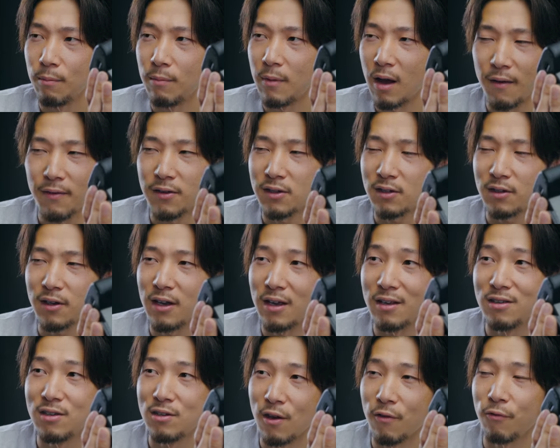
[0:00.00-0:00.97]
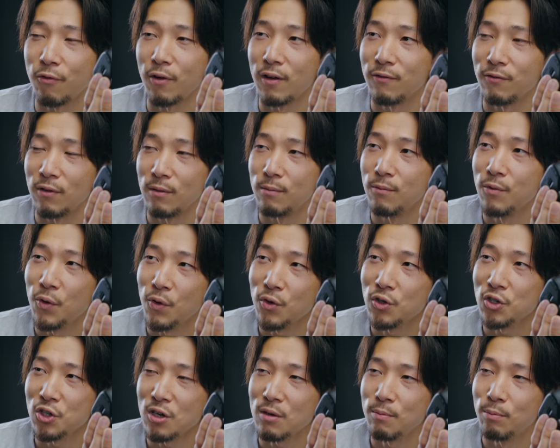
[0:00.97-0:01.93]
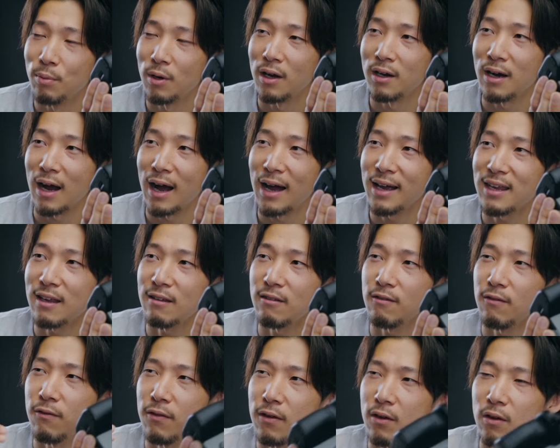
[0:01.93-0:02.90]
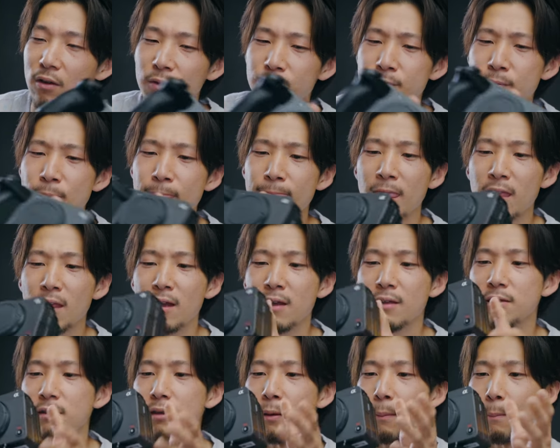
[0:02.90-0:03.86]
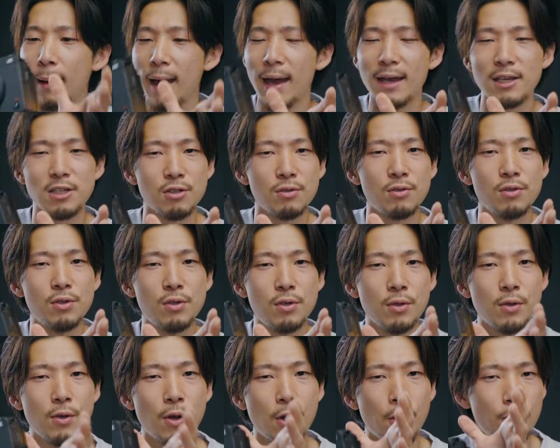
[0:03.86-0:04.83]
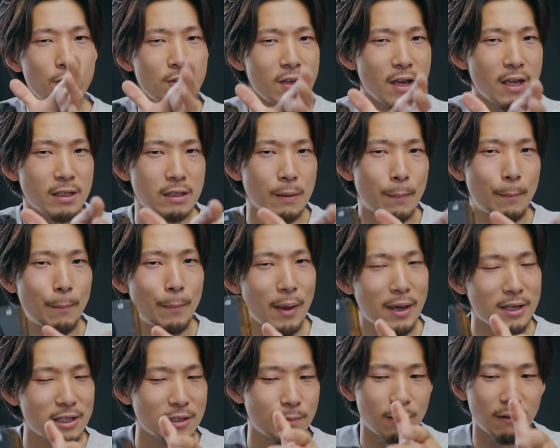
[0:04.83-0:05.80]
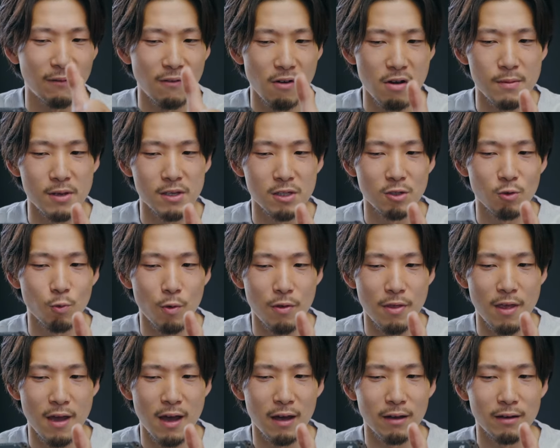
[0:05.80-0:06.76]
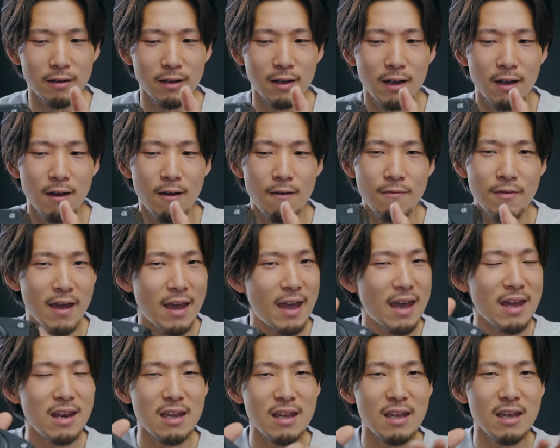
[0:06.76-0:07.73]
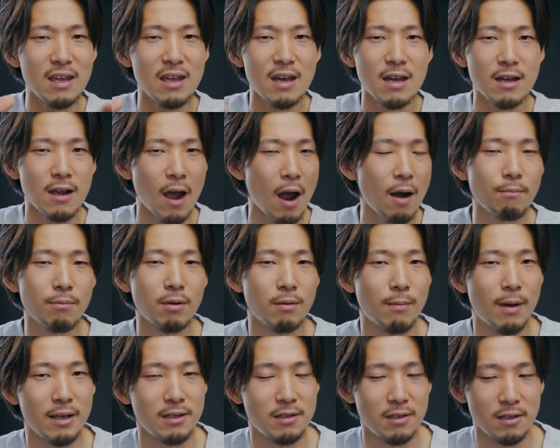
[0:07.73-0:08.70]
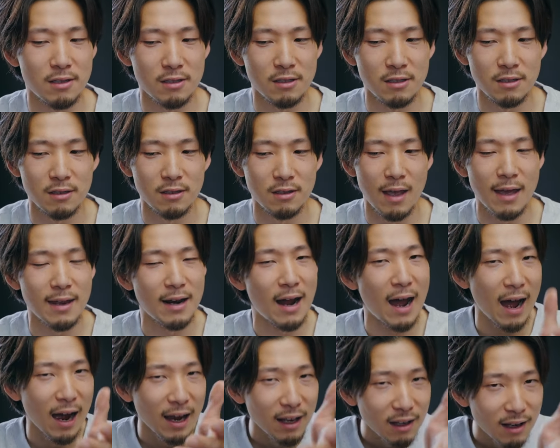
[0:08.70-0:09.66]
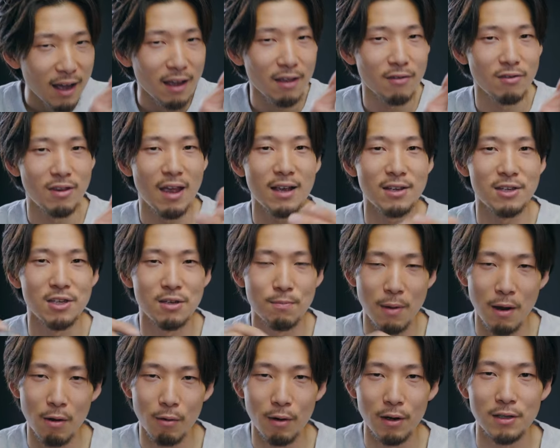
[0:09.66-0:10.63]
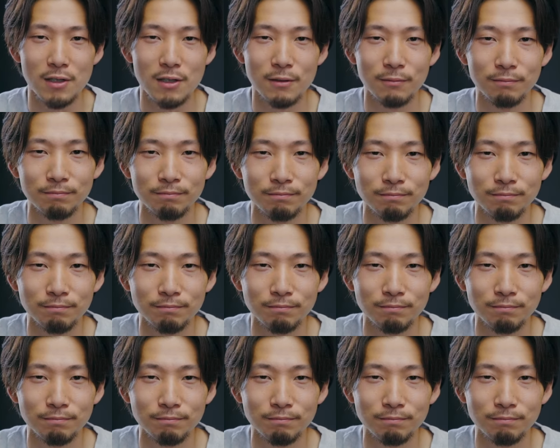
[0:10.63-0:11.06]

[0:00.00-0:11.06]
Obviously, it's different from Fuji, but I can feel the passion to create the best performance without any compromises. And I like that spirit.